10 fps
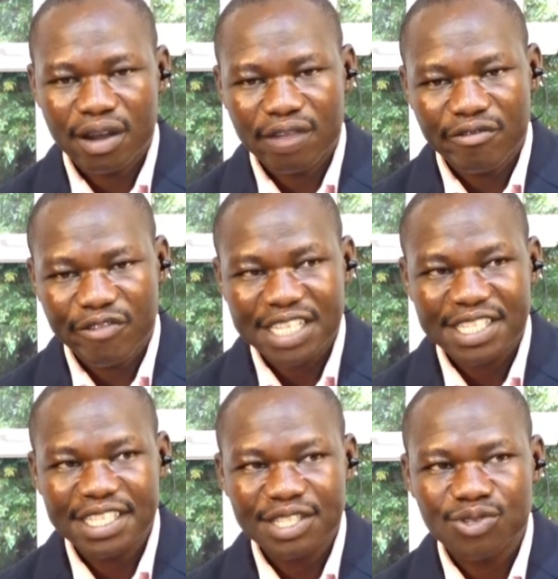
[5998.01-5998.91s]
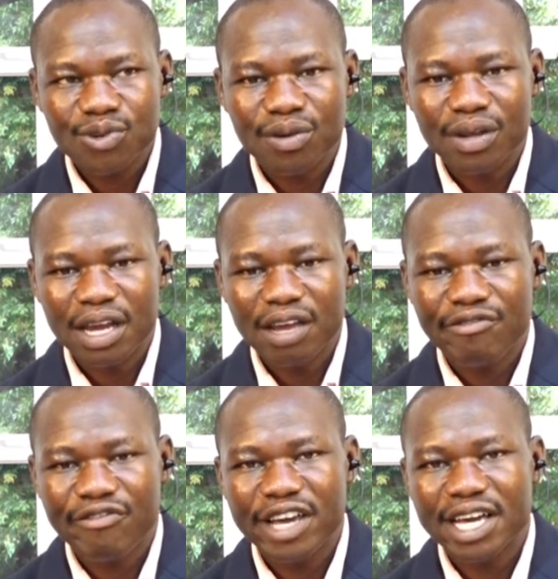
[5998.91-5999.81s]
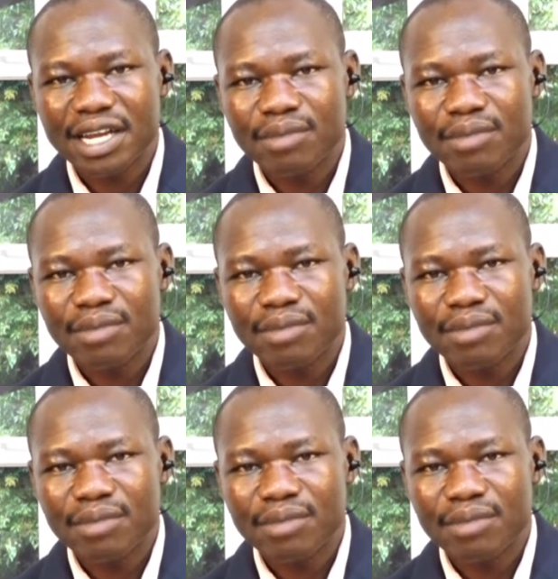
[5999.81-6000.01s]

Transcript: vaccination, a very